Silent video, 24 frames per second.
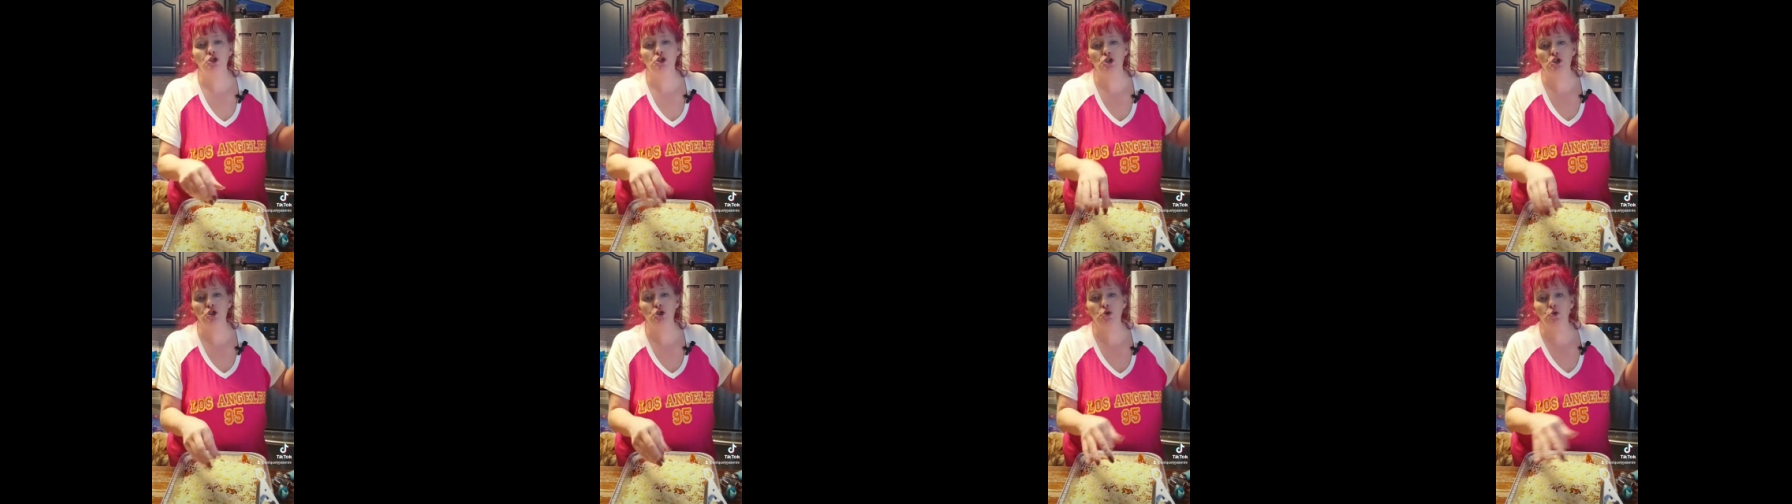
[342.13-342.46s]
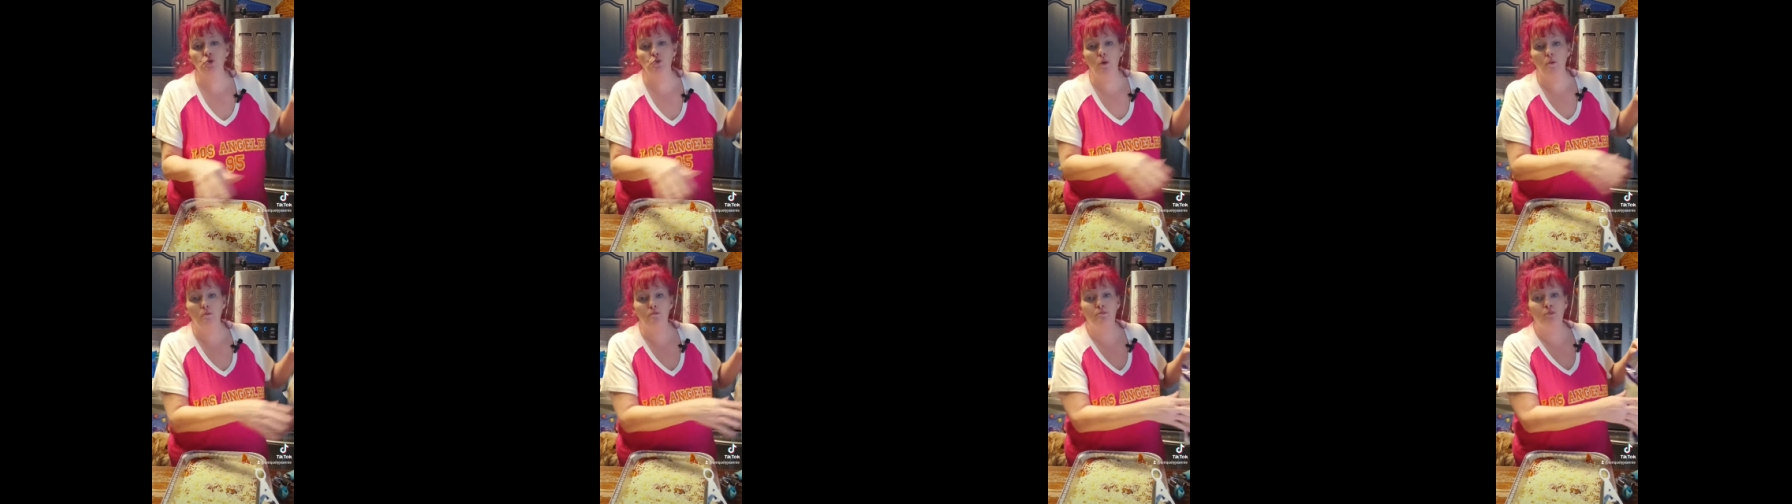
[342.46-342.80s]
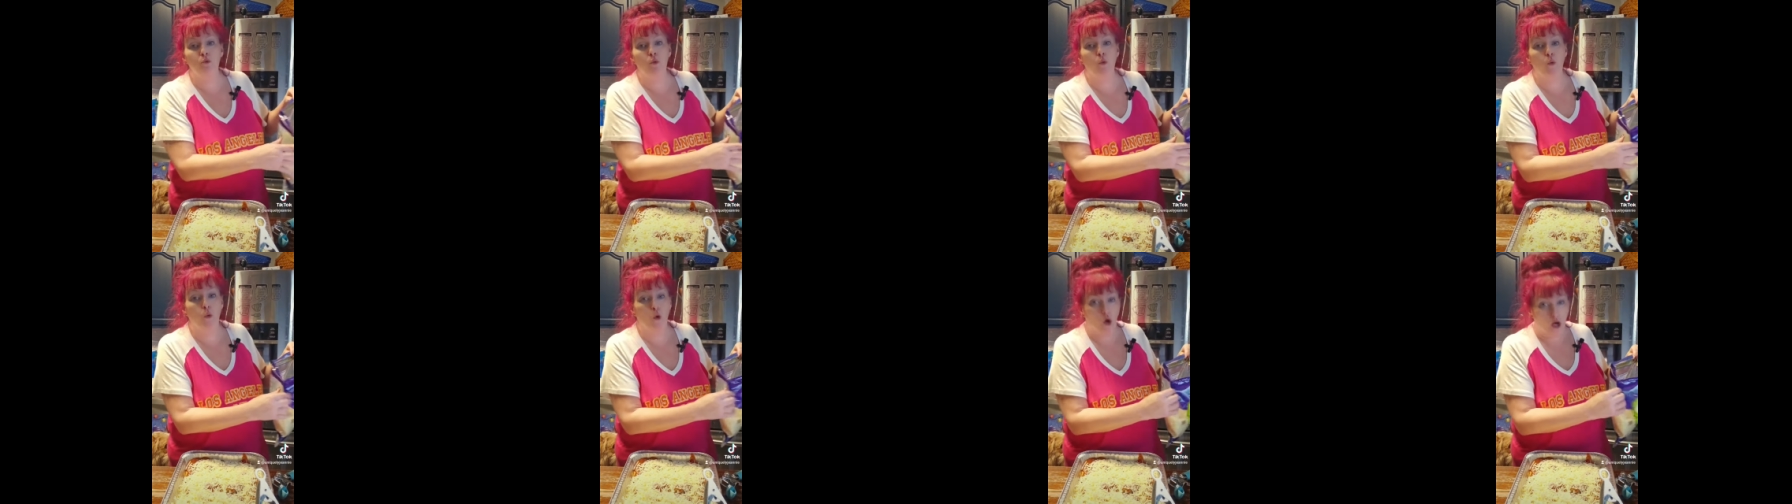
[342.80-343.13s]
to
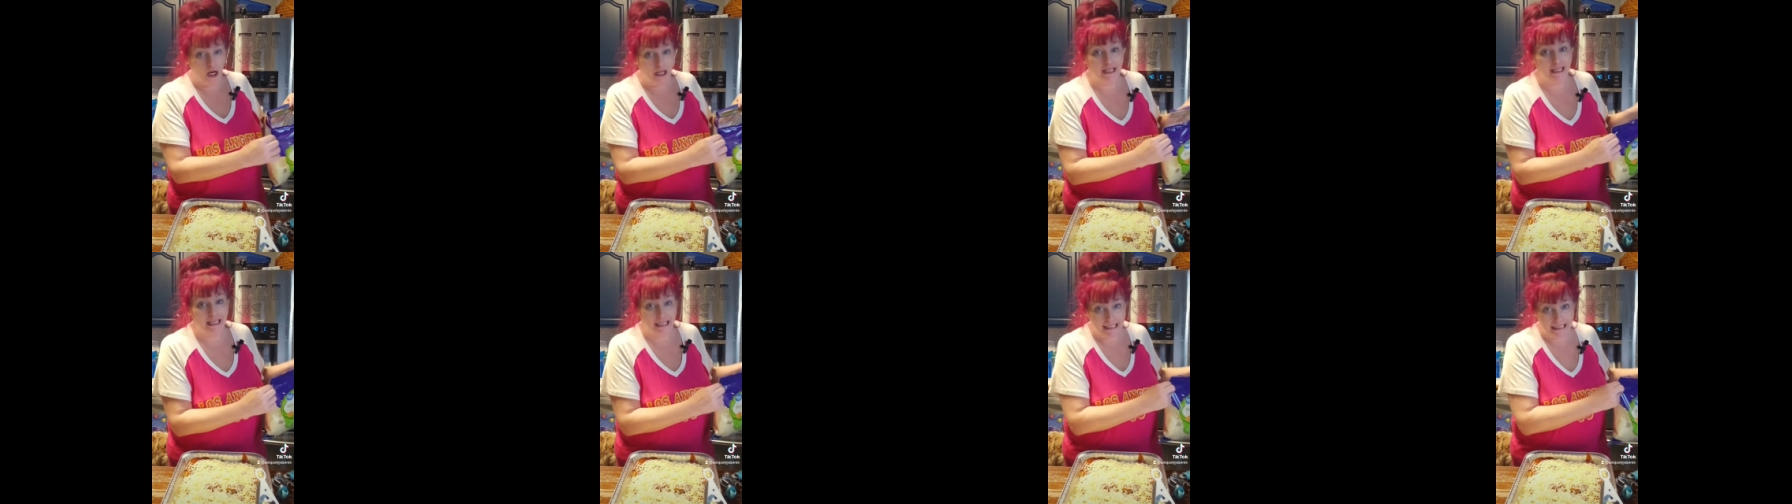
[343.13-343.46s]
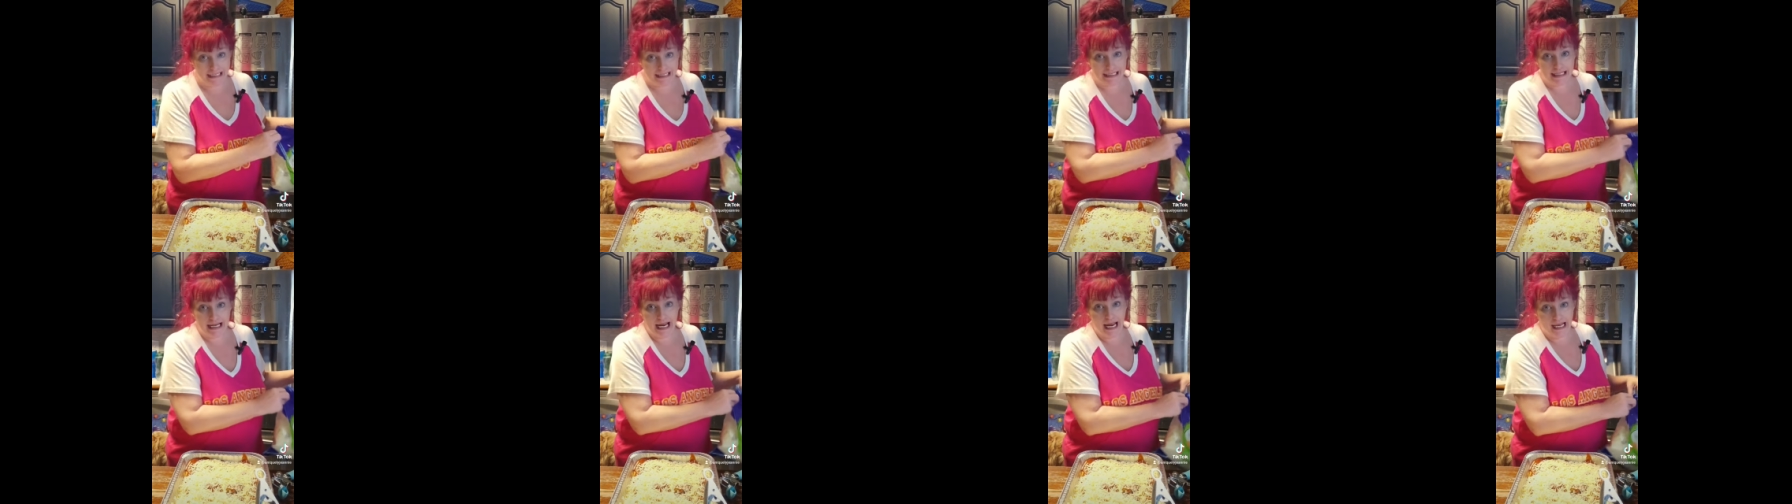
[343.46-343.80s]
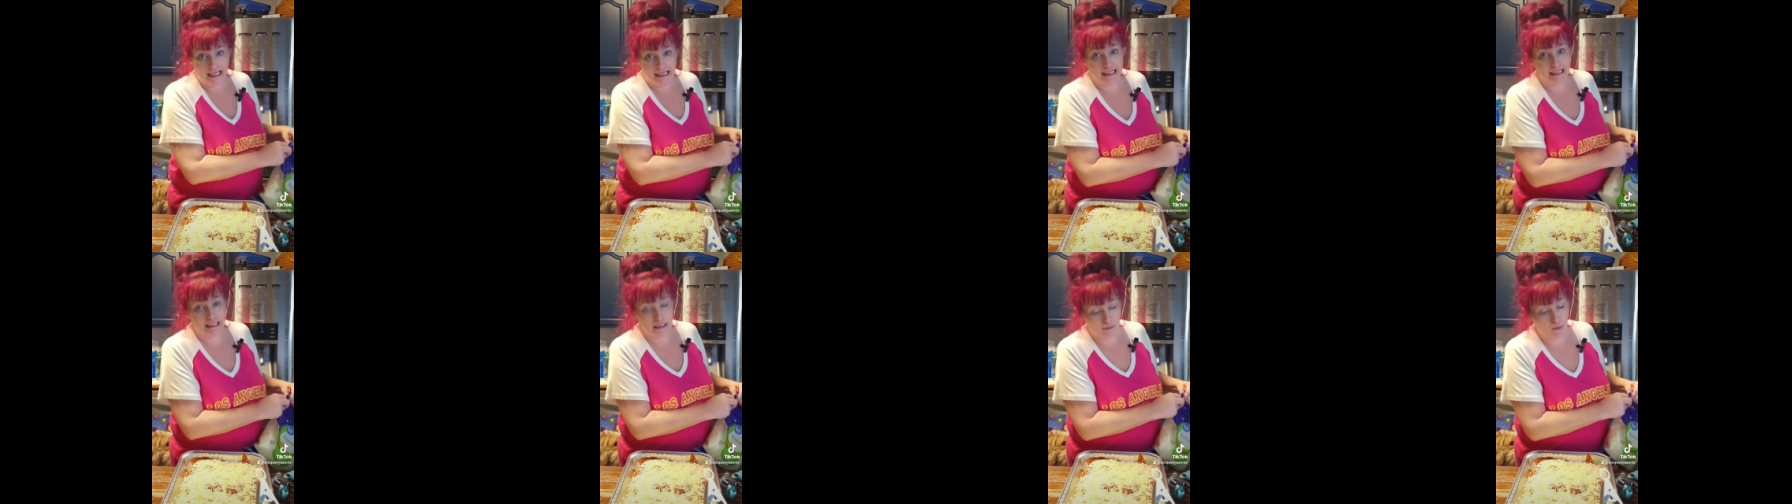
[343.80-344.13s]
broil it at
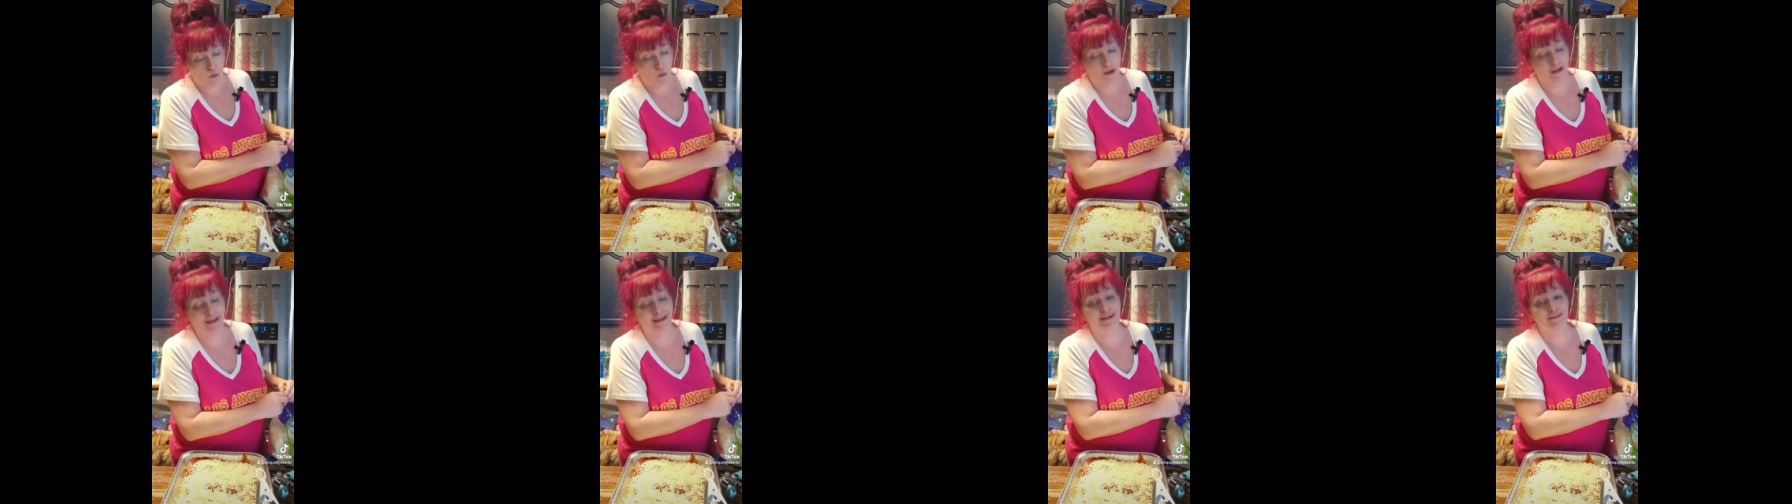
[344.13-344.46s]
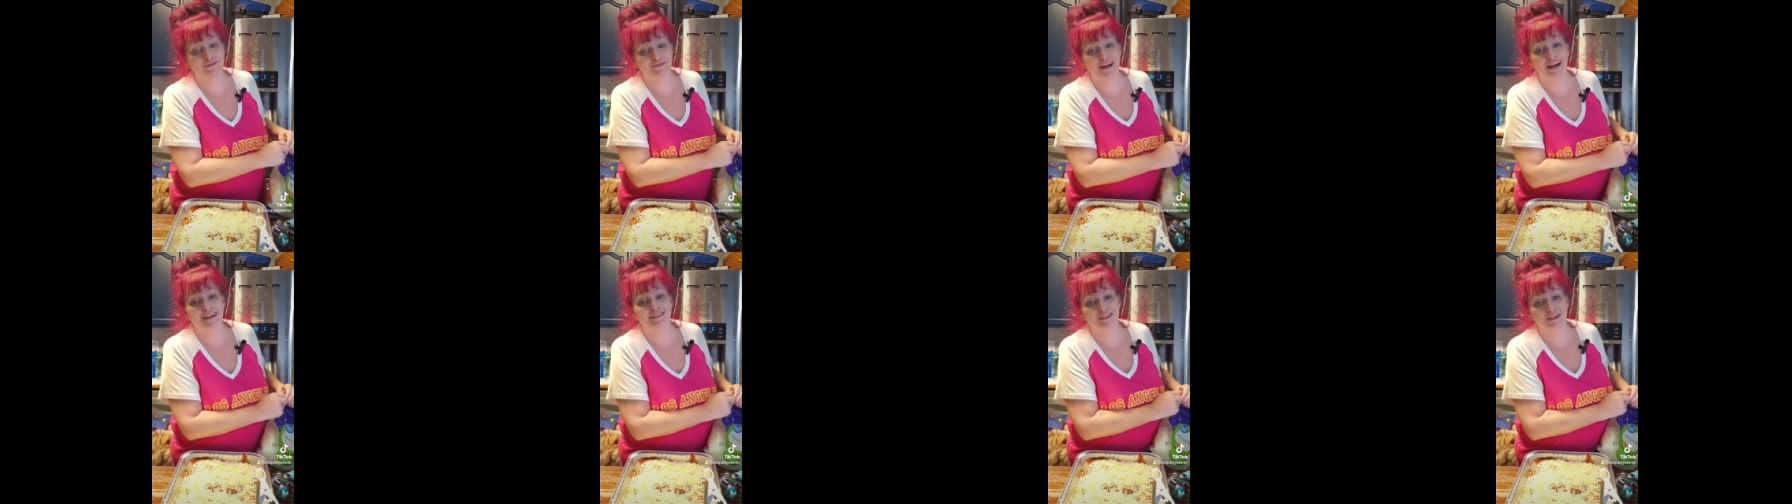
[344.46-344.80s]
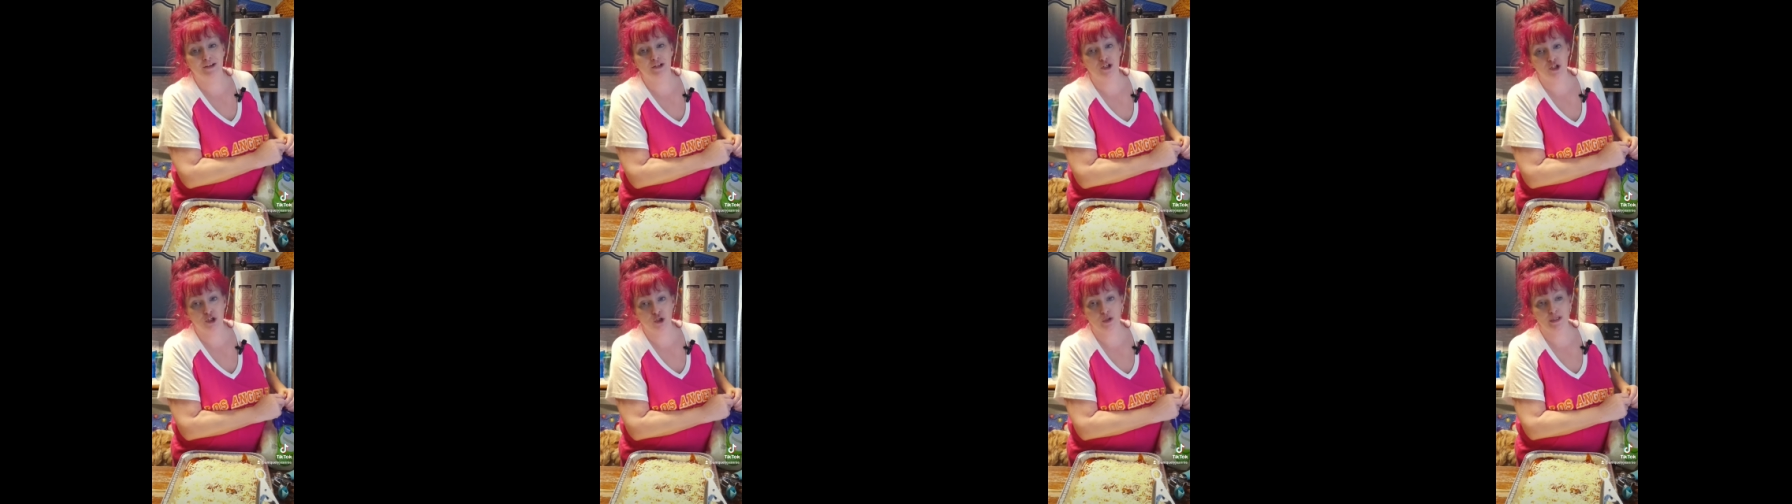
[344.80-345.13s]
this point at
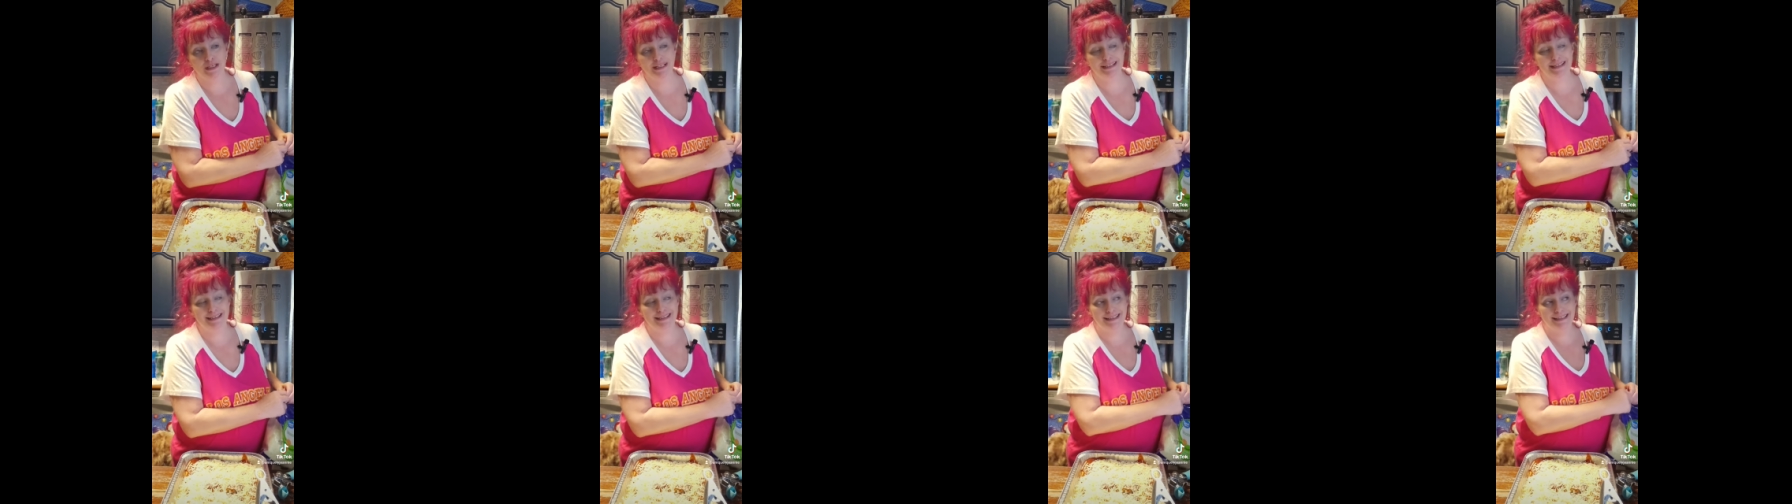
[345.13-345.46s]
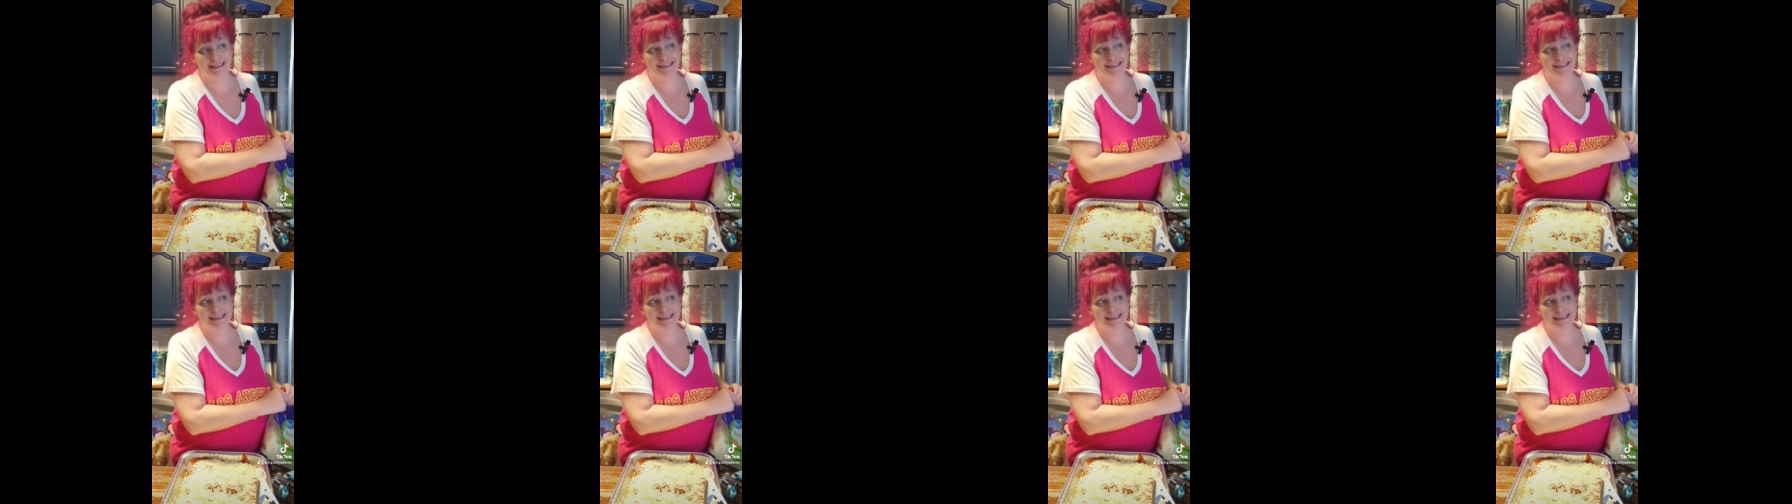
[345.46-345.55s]
500 degrees.